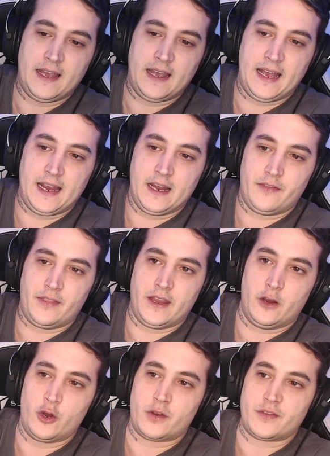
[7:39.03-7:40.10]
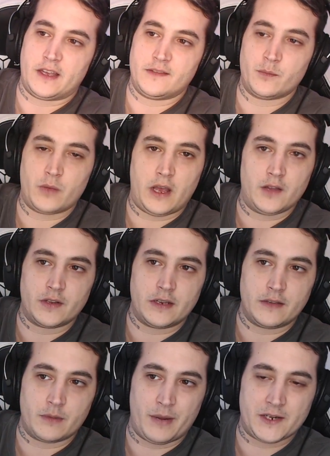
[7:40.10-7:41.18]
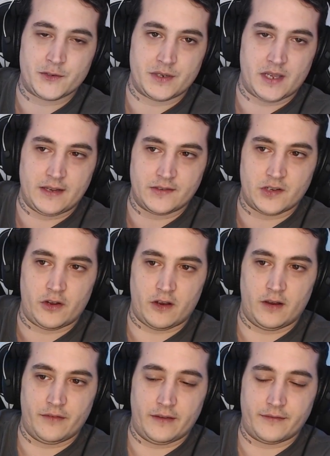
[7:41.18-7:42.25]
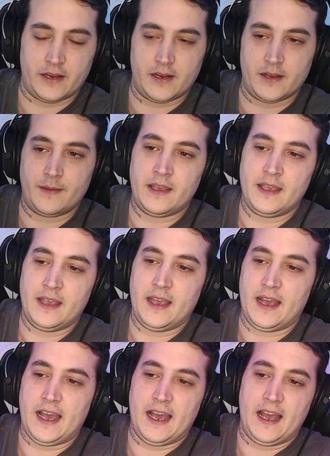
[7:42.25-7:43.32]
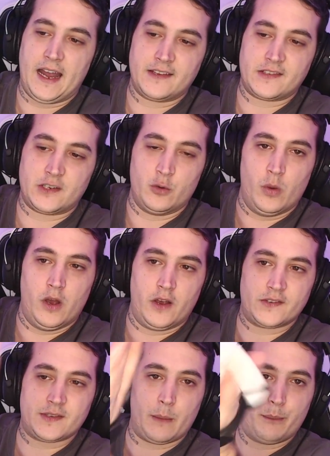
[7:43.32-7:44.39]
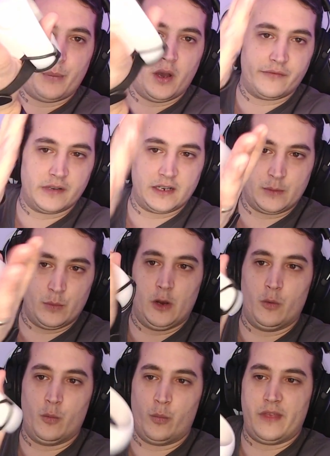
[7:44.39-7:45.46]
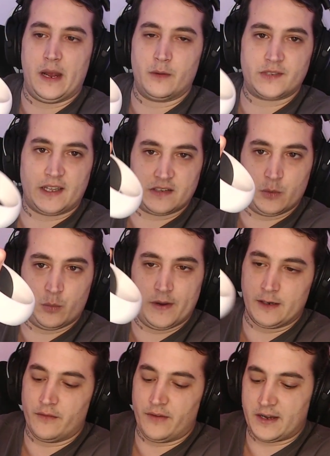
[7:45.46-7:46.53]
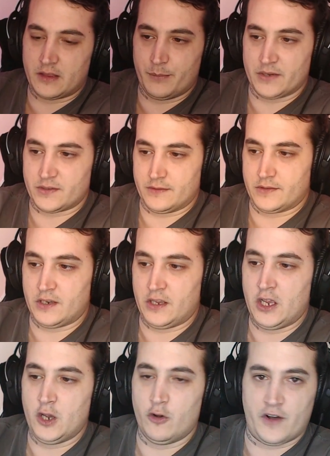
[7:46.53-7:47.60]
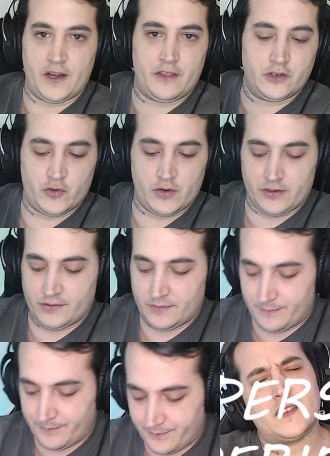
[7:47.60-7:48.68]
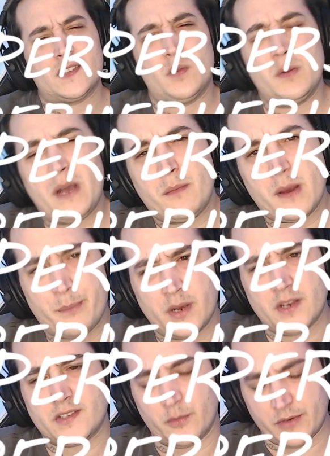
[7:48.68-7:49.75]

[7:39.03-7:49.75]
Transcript: and then hook that underneath the battery case like I have here, and it still works perfectly well without getting in the way of any of the buttons or any of the triggers. So what about my personal